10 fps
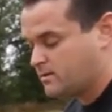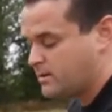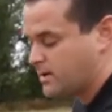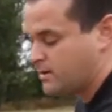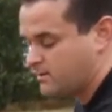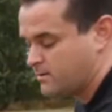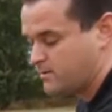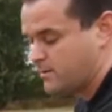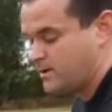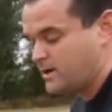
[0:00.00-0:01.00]
There.
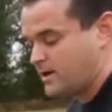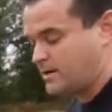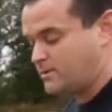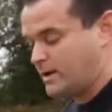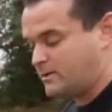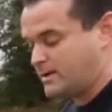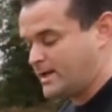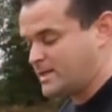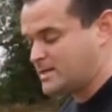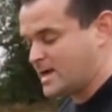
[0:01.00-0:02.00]
And right when I
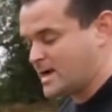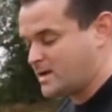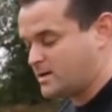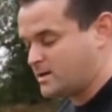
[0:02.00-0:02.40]
get that,